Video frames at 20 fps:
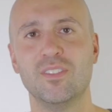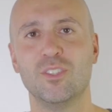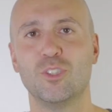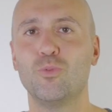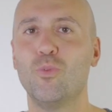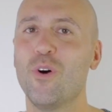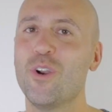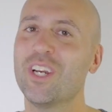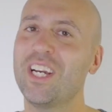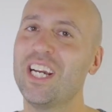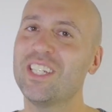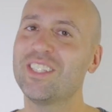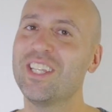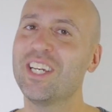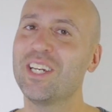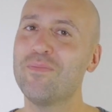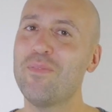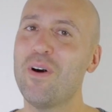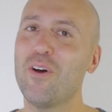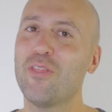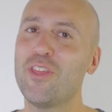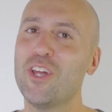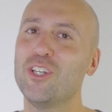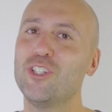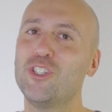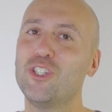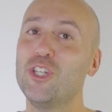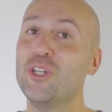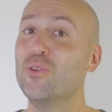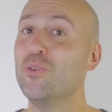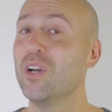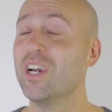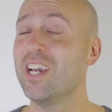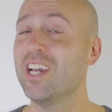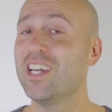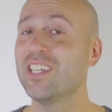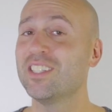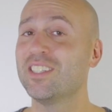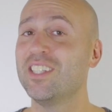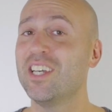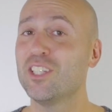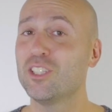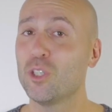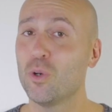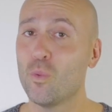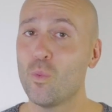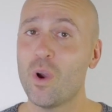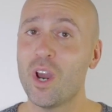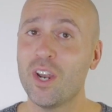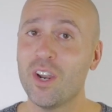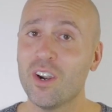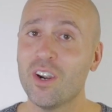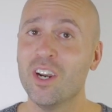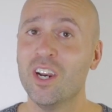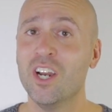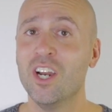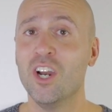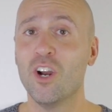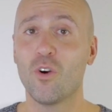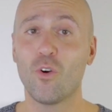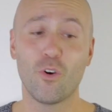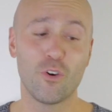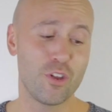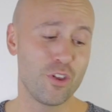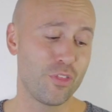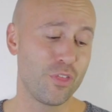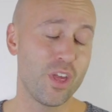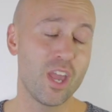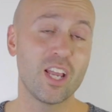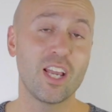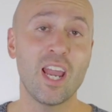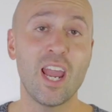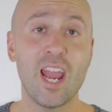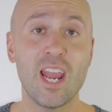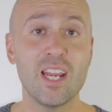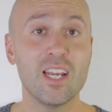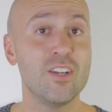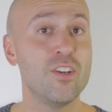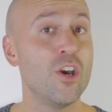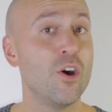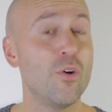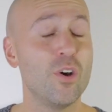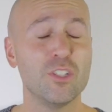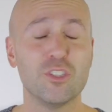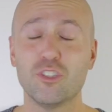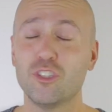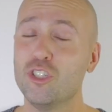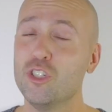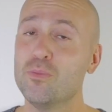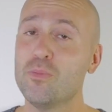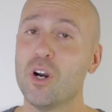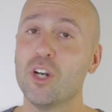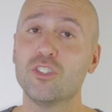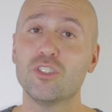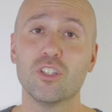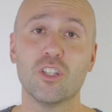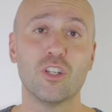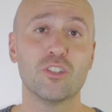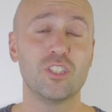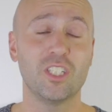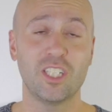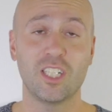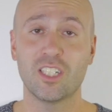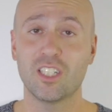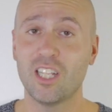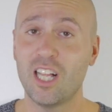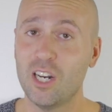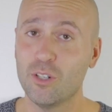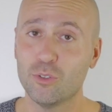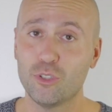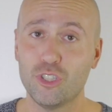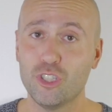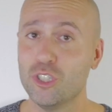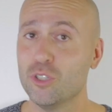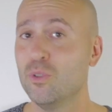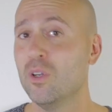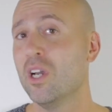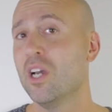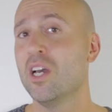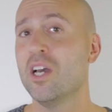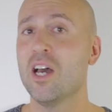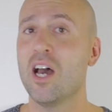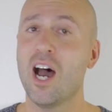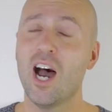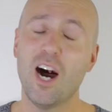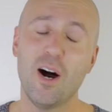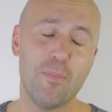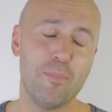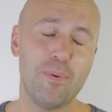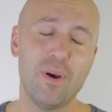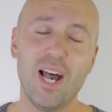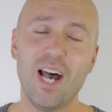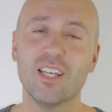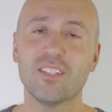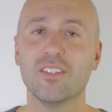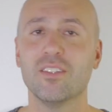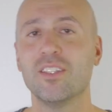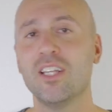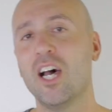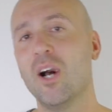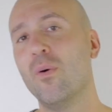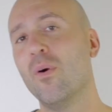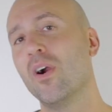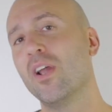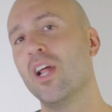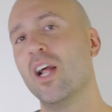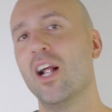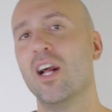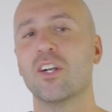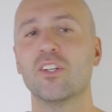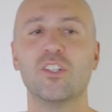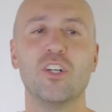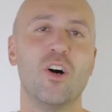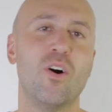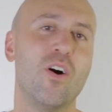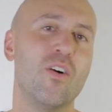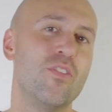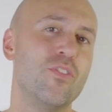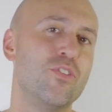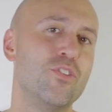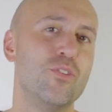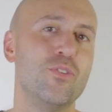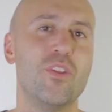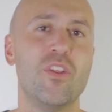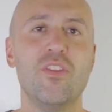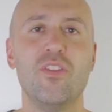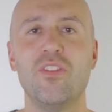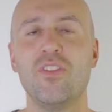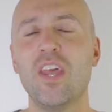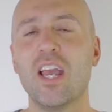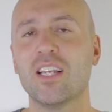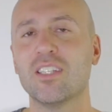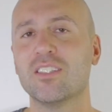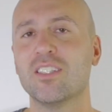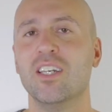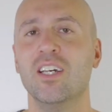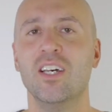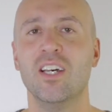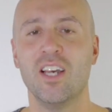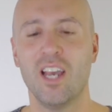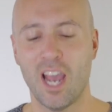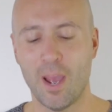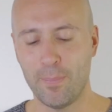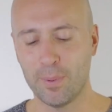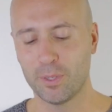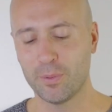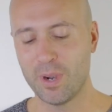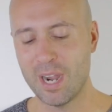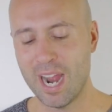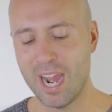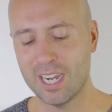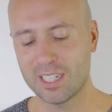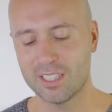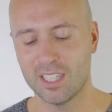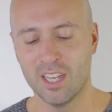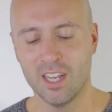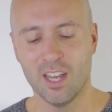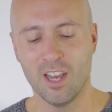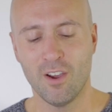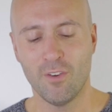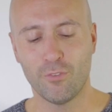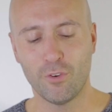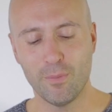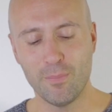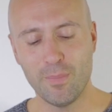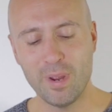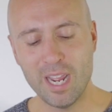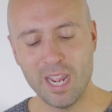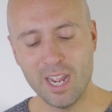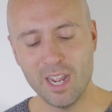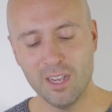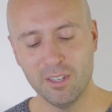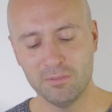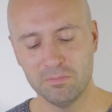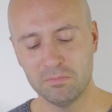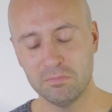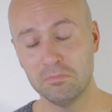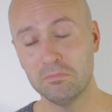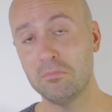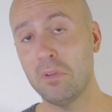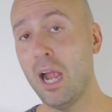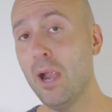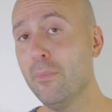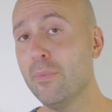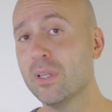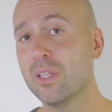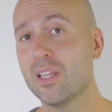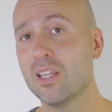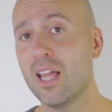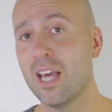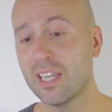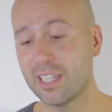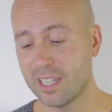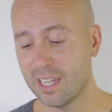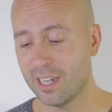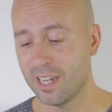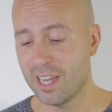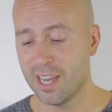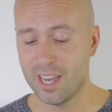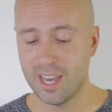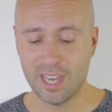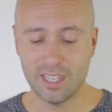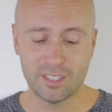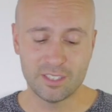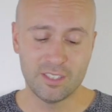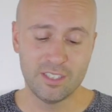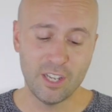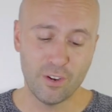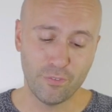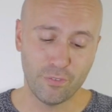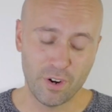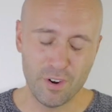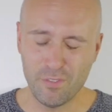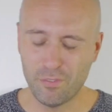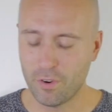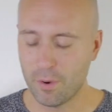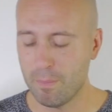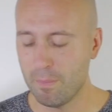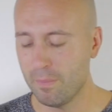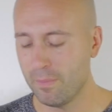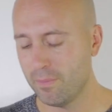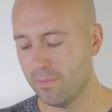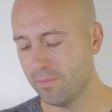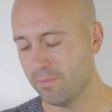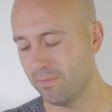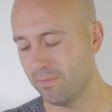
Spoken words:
So what do you guys think about this shoe? Is this a winner, or do you think, hey, no, it's too much, it looks like a clown shoe, I'll pass on that one and I'll go on to the next Epic React? For me, I really like it. It's different from